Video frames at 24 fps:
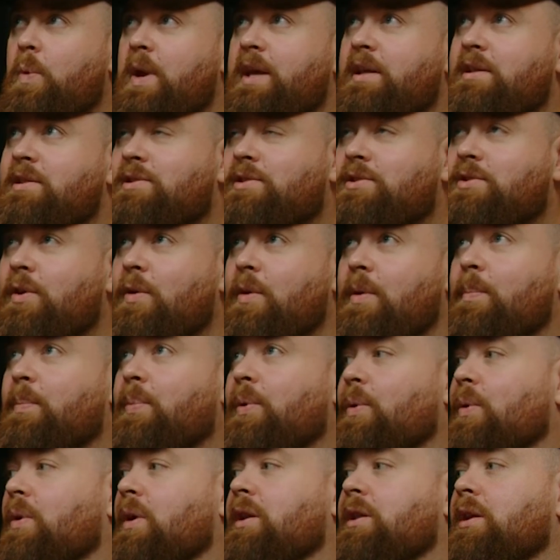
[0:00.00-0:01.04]
It's so
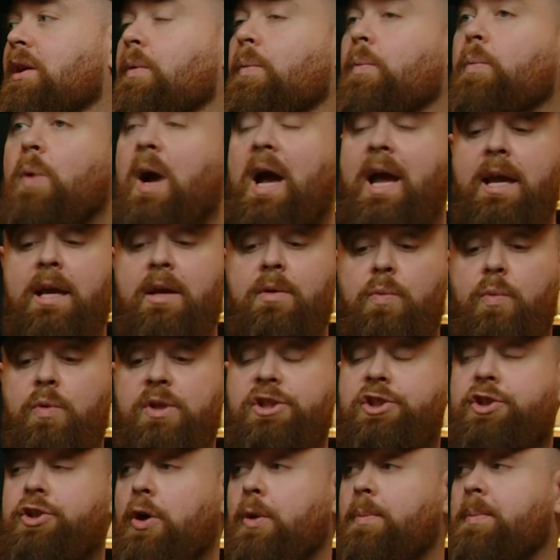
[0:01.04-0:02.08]
important that A, we
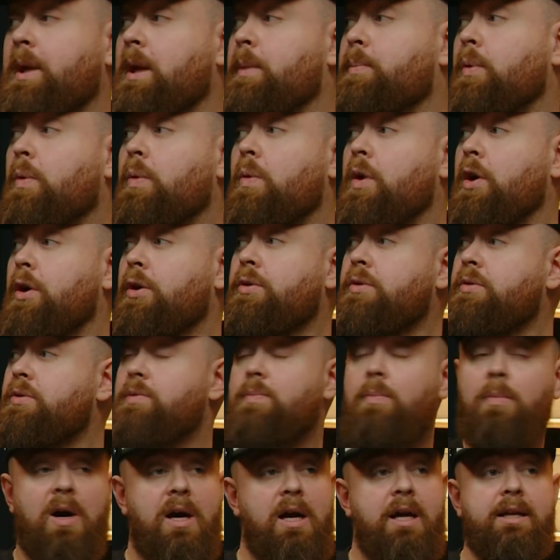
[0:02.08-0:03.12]
show people who's
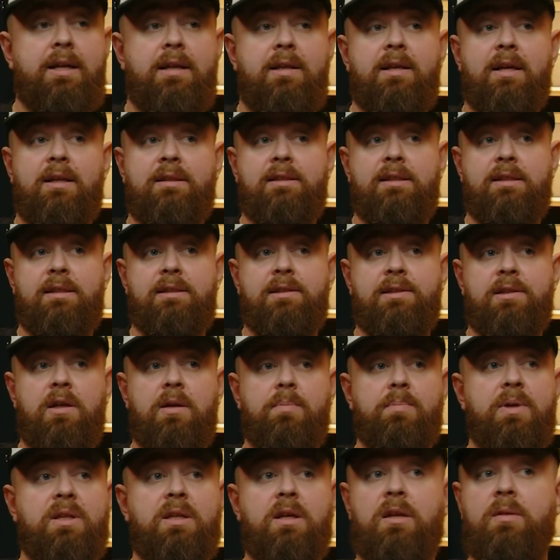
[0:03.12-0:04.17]
mining that data,
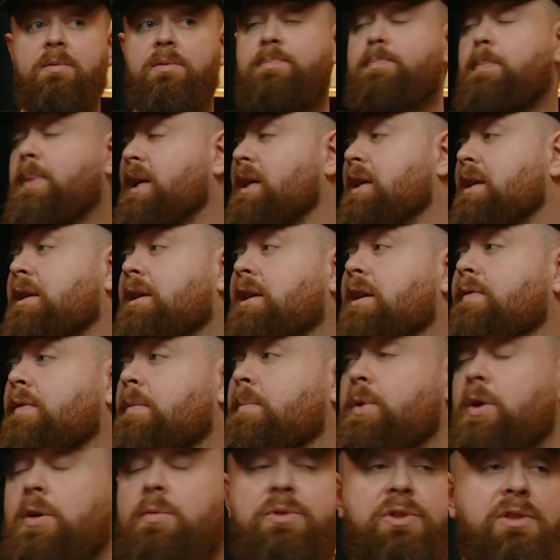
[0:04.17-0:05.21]
but then B, give them
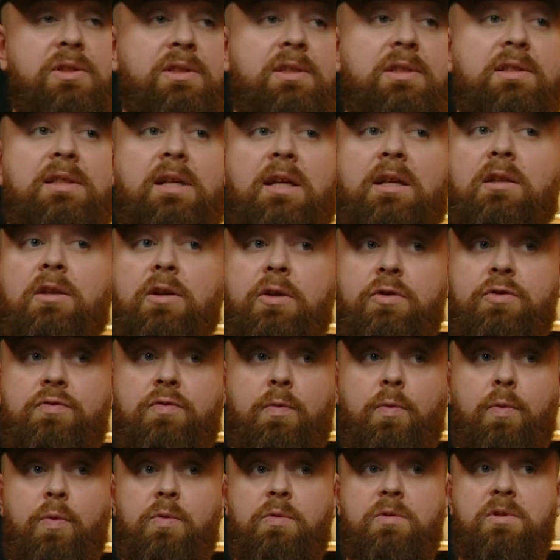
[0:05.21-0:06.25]
the option to take those
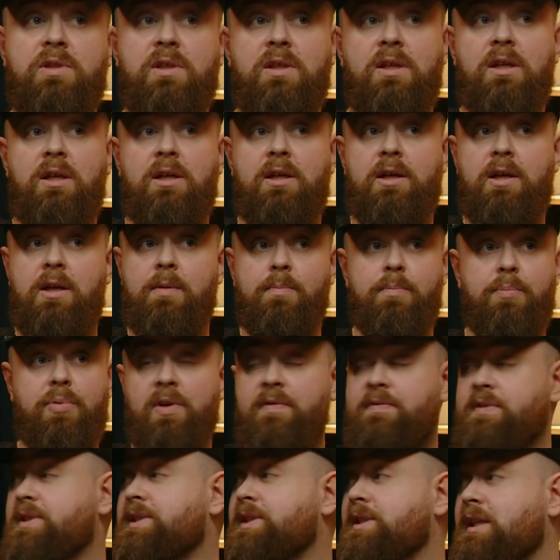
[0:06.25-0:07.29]
rewards in
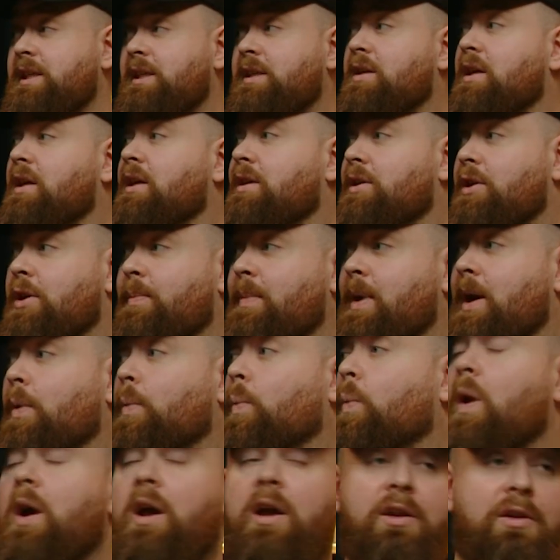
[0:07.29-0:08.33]
privacy, no matter
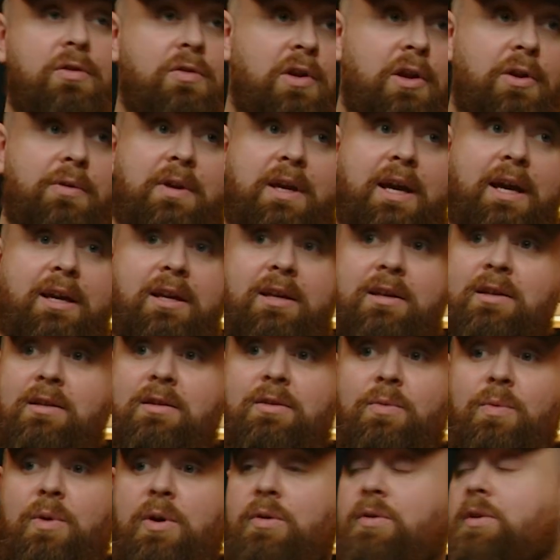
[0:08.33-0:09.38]
where you're located in
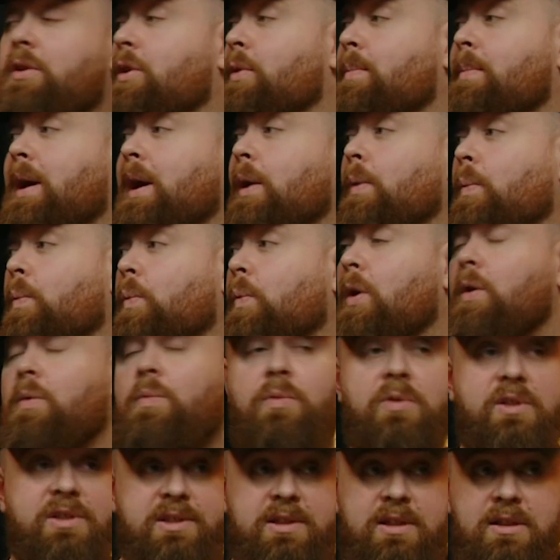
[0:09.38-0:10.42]
the world, no matter what
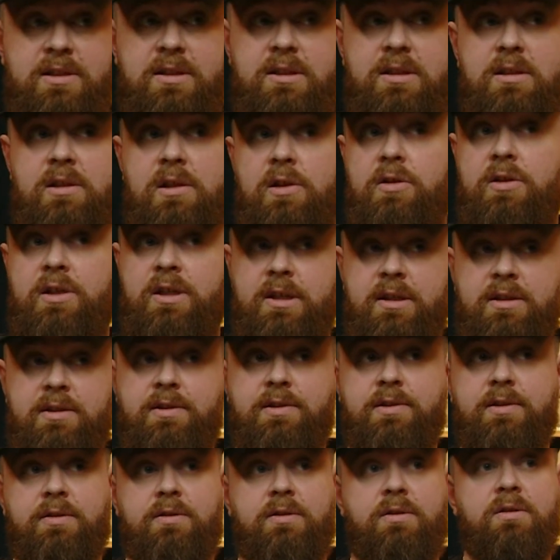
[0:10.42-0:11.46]
we're studying and looking
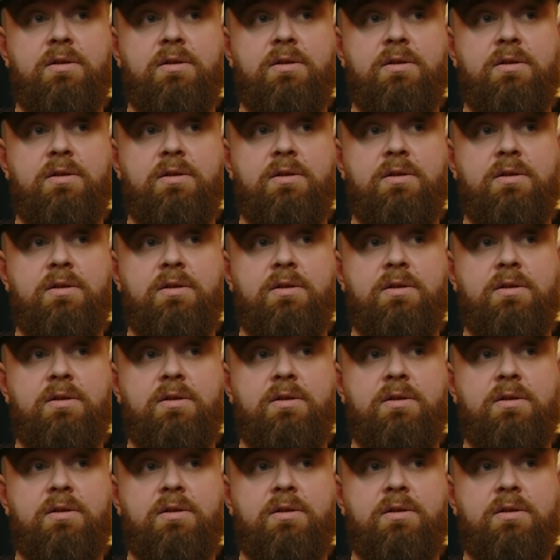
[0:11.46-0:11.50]
into.